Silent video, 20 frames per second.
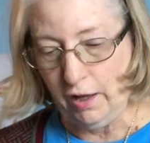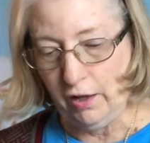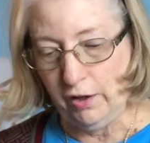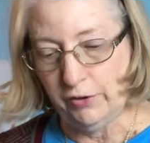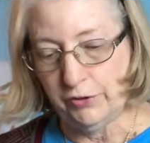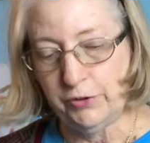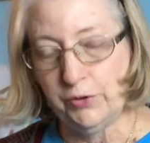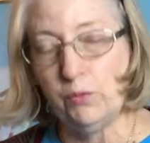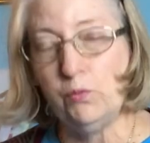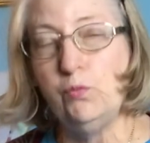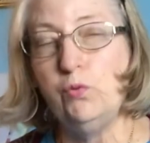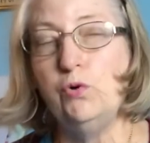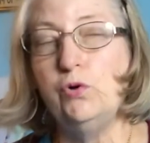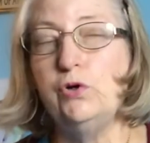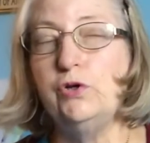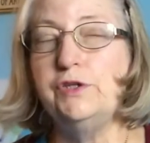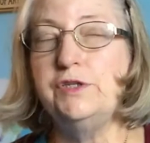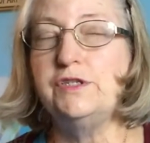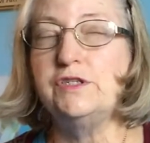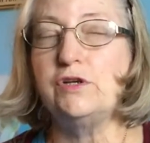The
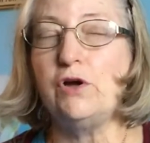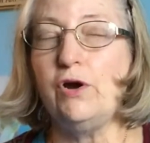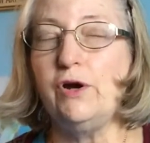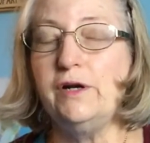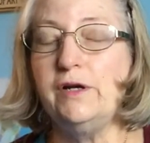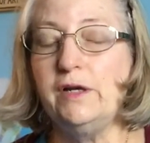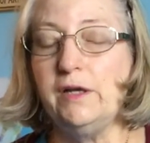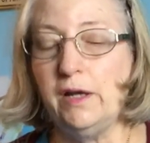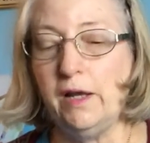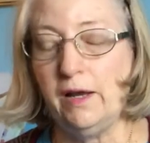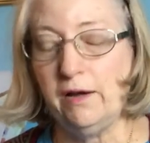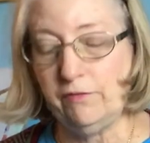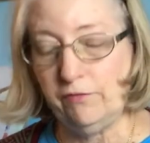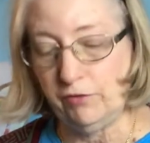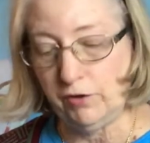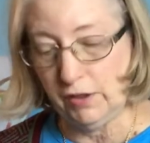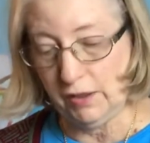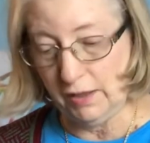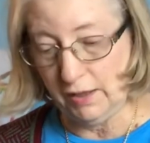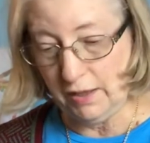woods are
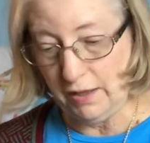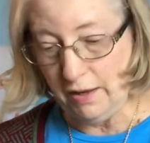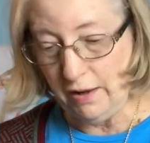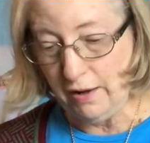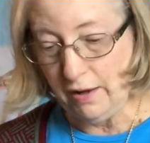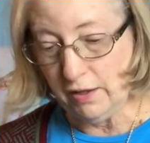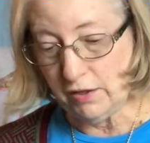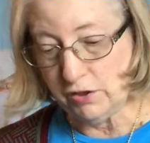lovely,